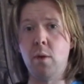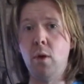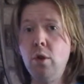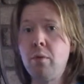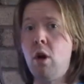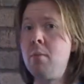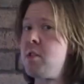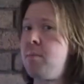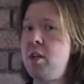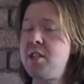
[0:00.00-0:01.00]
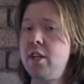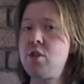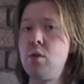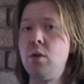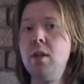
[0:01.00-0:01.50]
where all the Romans are
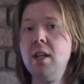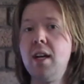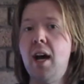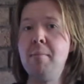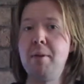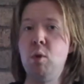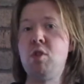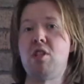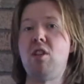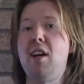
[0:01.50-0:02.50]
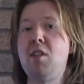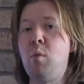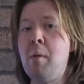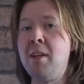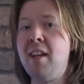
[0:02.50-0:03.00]
bisexual and Bill just likes
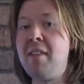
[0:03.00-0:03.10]
women.